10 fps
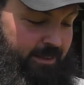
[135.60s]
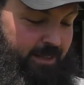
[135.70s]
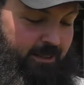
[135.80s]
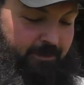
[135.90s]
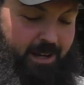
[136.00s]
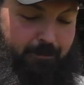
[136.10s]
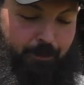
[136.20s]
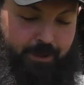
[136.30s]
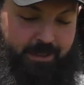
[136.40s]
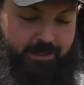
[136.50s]
Got a
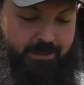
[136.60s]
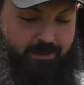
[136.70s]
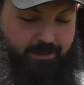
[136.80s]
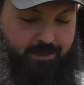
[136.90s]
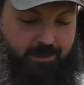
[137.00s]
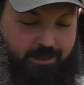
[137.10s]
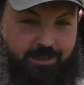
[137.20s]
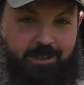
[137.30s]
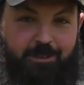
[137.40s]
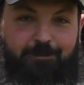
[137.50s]
5-point.
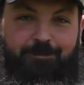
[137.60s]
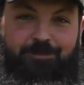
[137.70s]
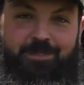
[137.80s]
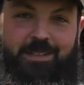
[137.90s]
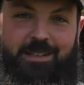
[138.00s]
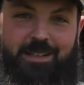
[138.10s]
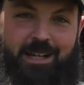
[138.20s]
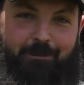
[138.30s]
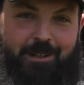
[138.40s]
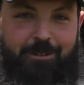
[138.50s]
So,
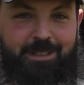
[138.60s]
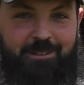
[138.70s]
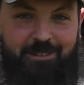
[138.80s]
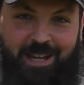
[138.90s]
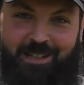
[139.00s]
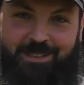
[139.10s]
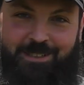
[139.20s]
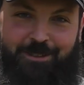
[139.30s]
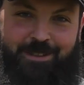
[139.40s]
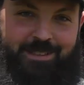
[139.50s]
I mean, there is advantages
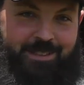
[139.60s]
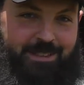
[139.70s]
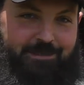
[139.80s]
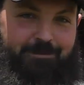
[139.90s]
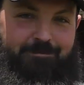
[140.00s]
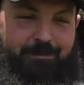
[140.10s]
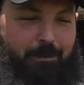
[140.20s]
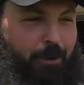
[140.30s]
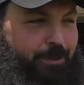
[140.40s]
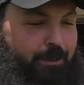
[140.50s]
to it. It's just my
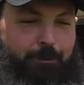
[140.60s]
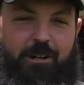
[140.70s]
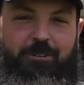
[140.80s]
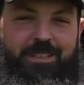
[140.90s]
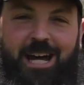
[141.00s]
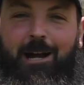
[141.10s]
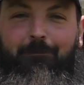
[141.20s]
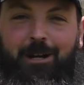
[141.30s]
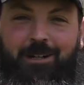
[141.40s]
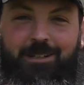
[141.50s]
personal preference. I'm
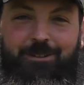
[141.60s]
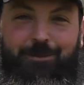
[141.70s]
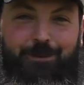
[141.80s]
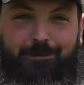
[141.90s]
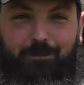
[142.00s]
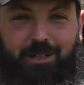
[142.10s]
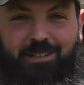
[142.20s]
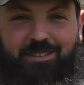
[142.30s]
not going to use one, but